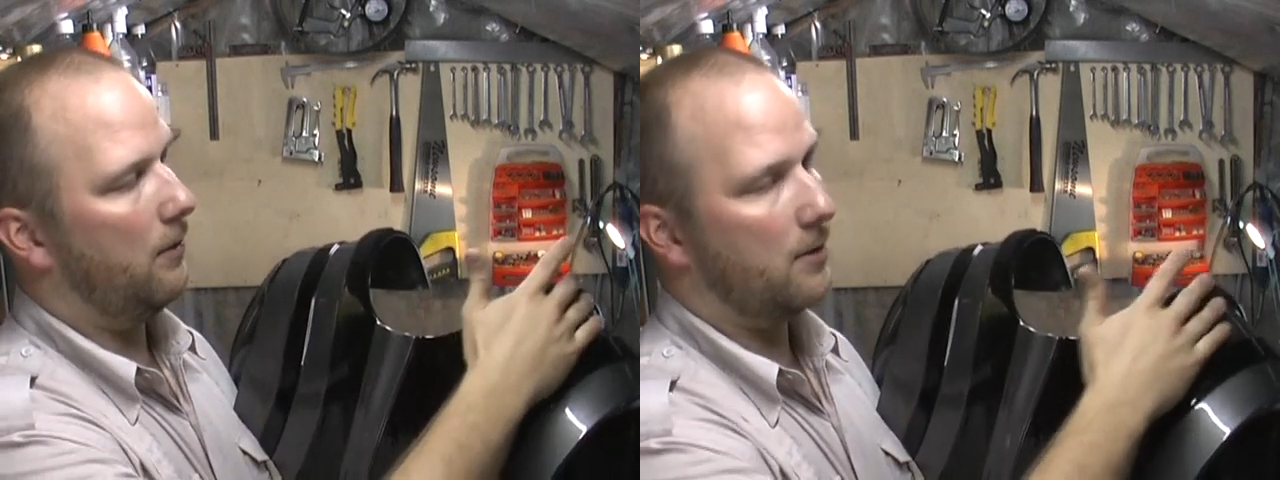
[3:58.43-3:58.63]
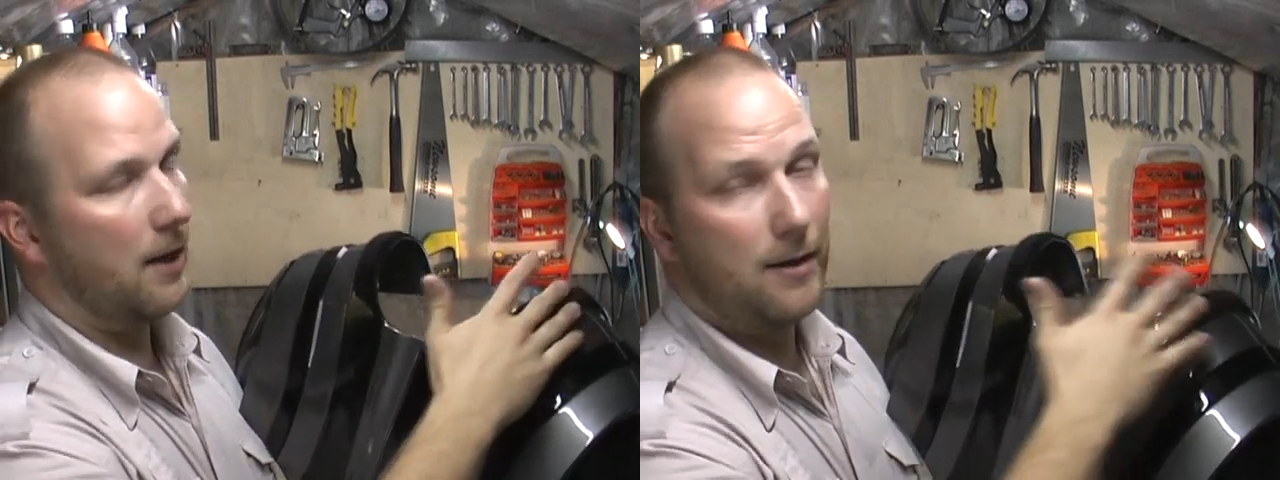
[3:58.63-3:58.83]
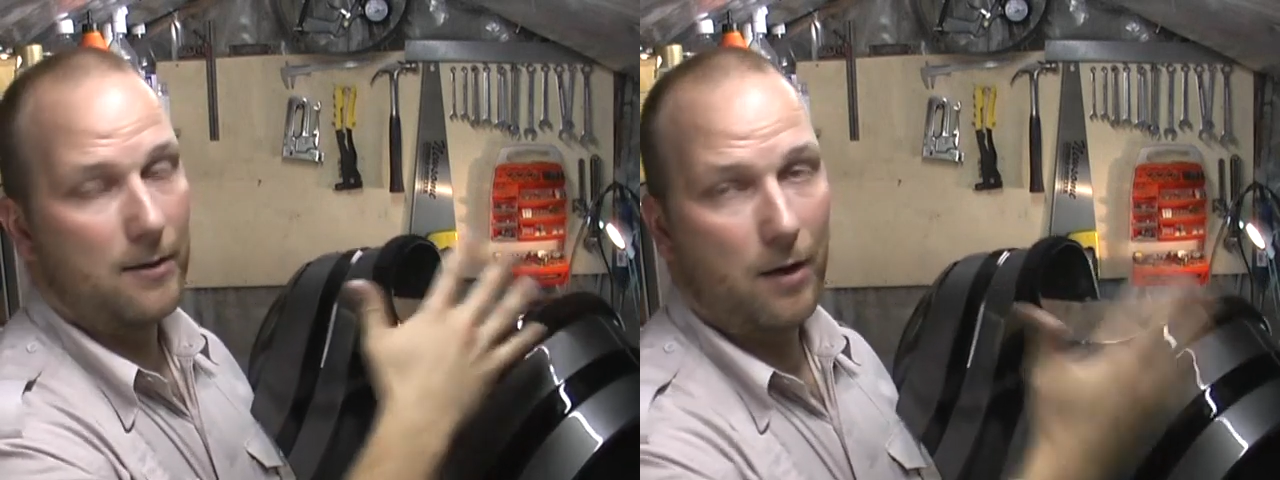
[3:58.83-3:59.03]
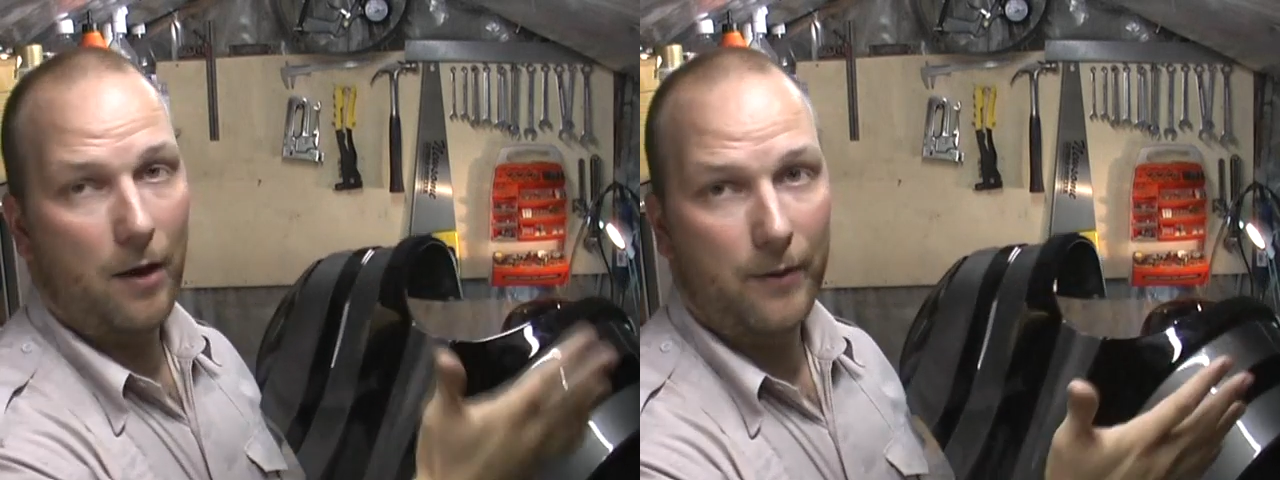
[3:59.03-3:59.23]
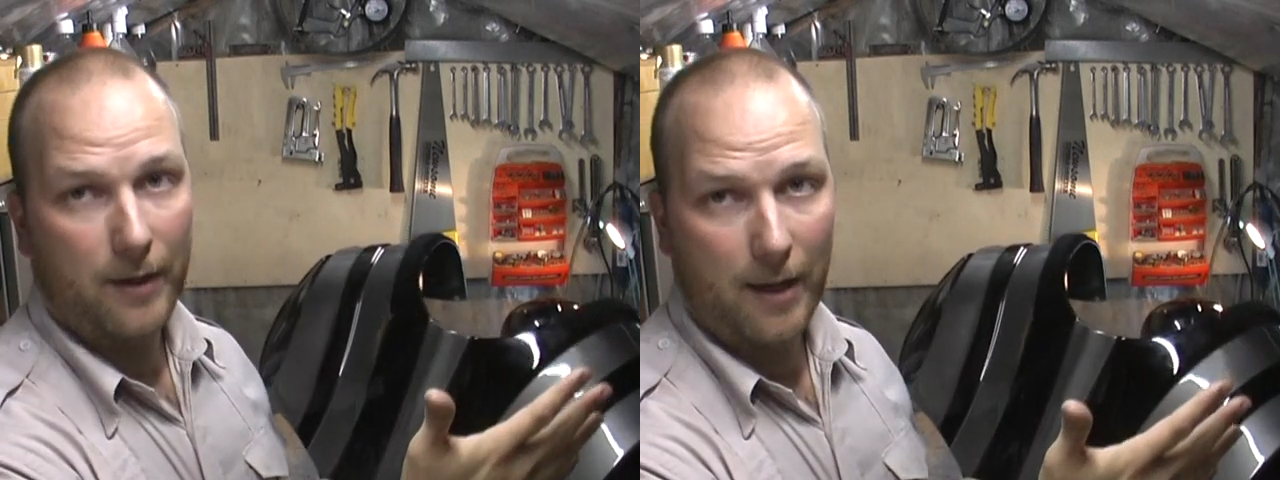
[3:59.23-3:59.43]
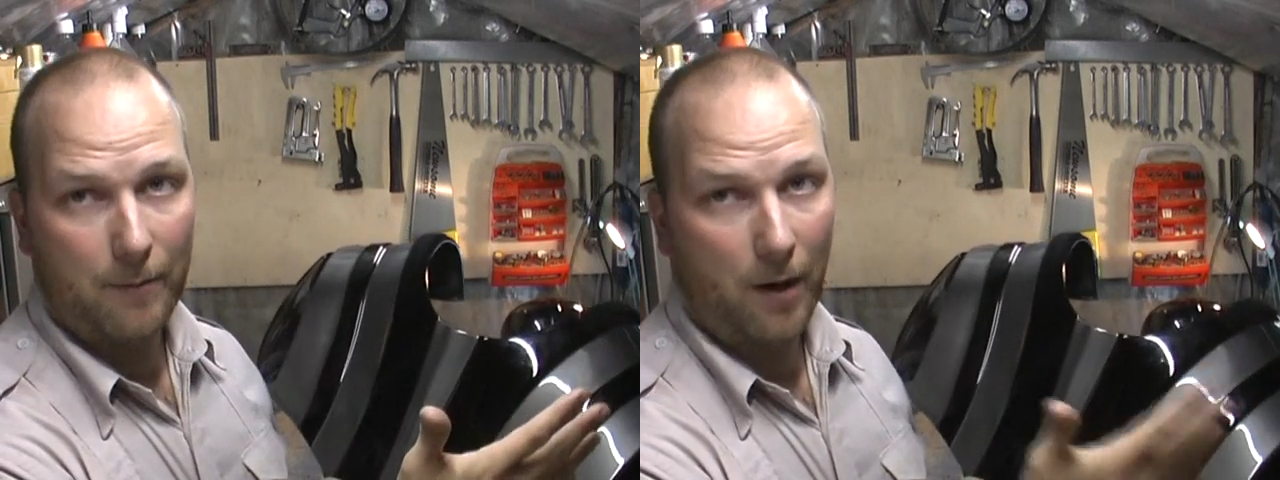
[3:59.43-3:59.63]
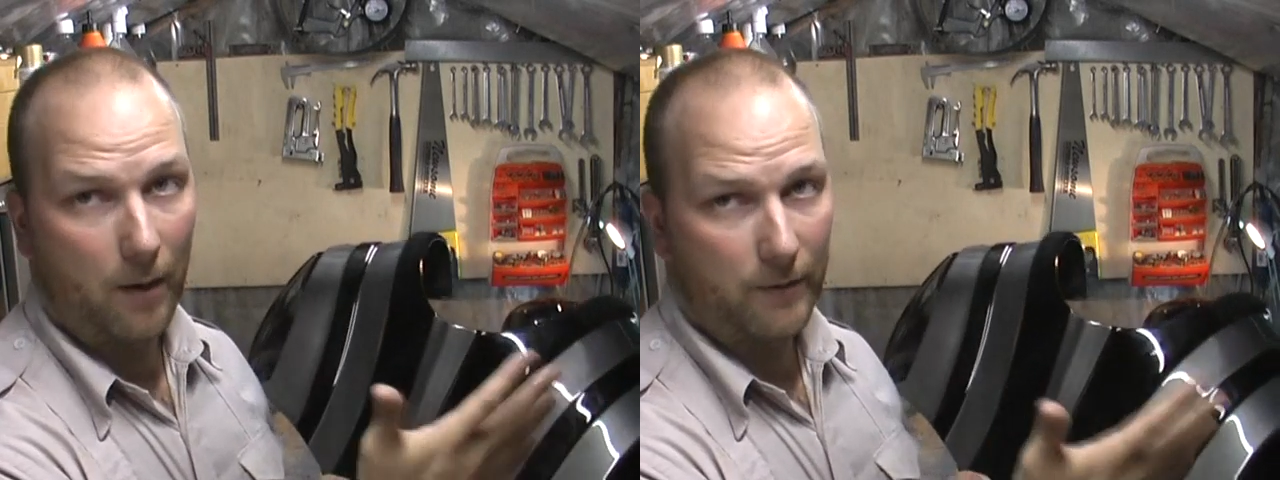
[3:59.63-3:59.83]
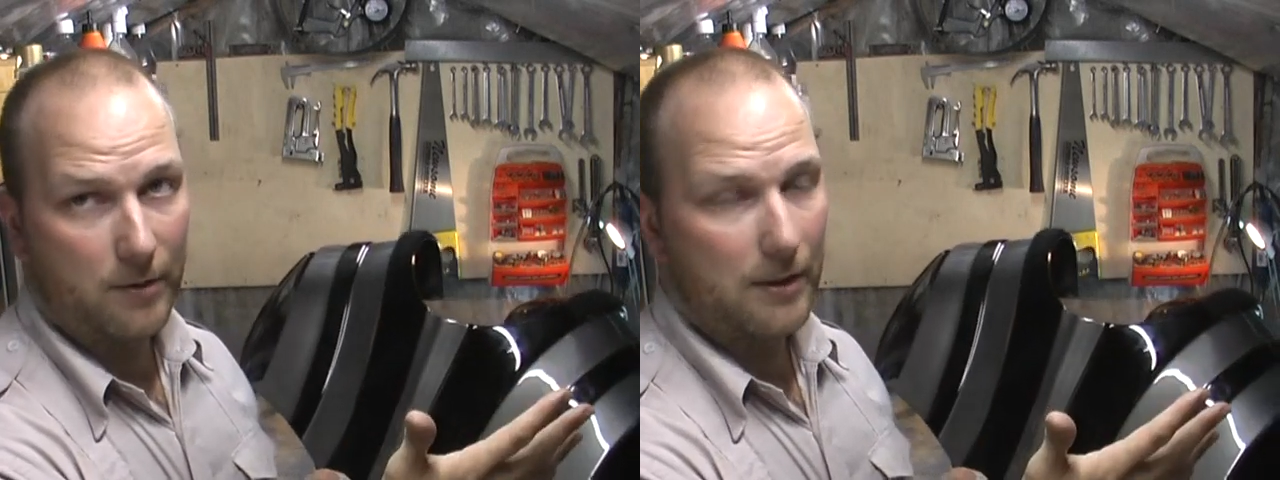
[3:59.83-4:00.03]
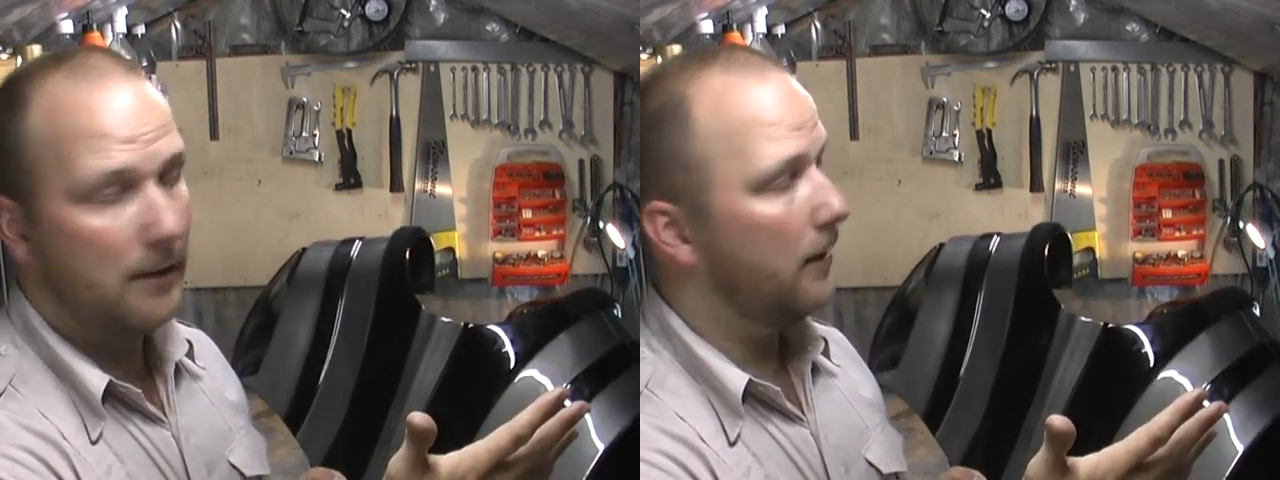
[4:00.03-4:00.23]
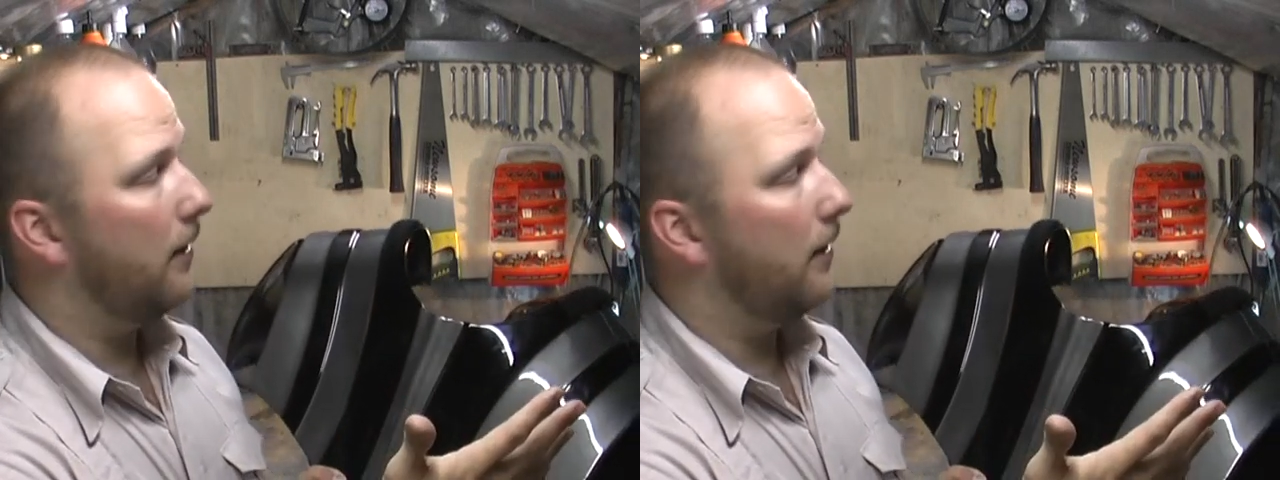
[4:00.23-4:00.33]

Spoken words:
side is on the cape, obviously.